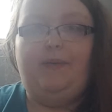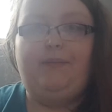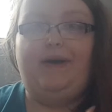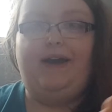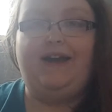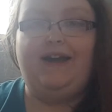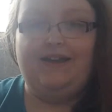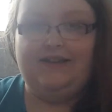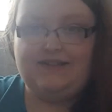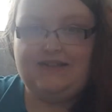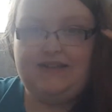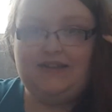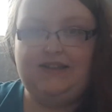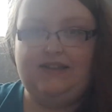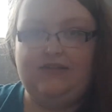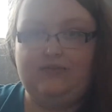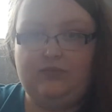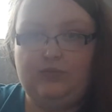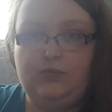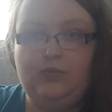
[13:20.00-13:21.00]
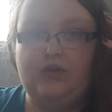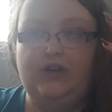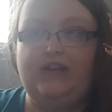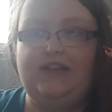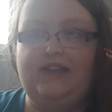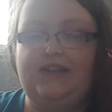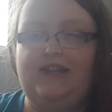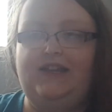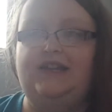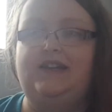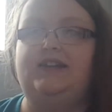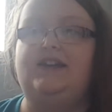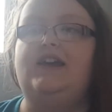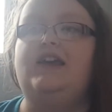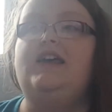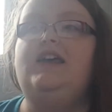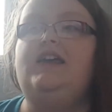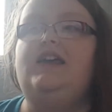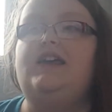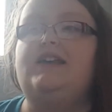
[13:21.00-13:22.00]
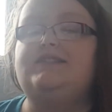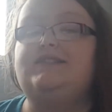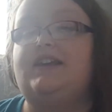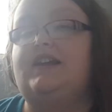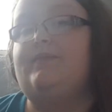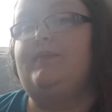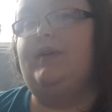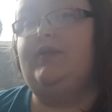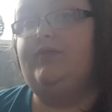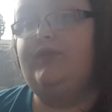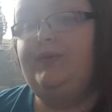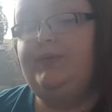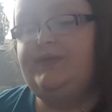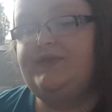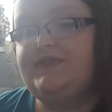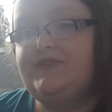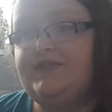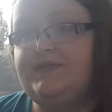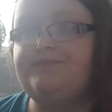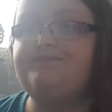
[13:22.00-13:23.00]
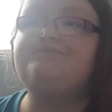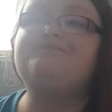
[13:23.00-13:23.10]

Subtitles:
my hand and then work it in instead of my roots,